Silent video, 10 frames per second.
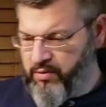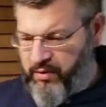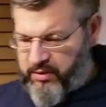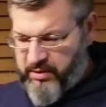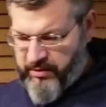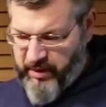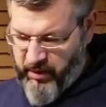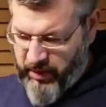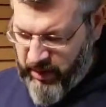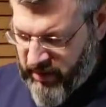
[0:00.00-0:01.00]
Move the stuff out of
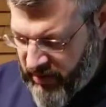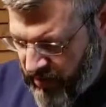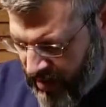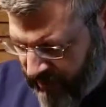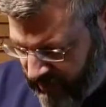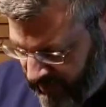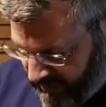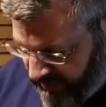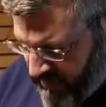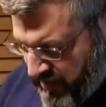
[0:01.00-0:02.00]
the way. You have yourself
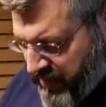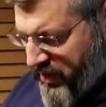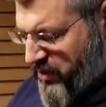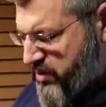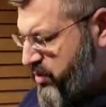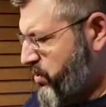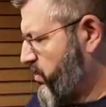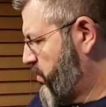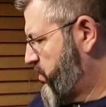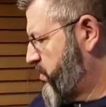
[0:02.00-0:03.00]
your 2
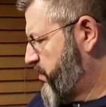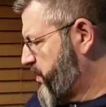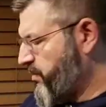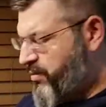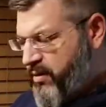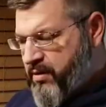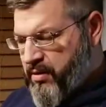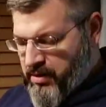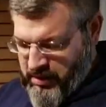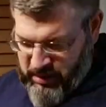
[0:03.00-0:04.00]
50-foot
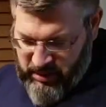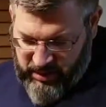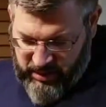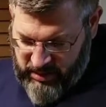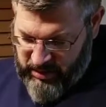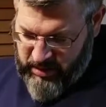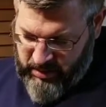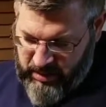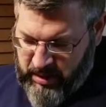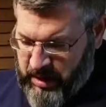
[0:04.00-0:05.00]

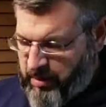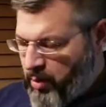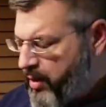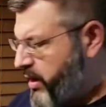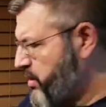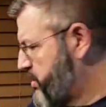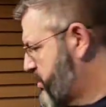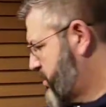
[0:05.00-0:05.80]
camera wires,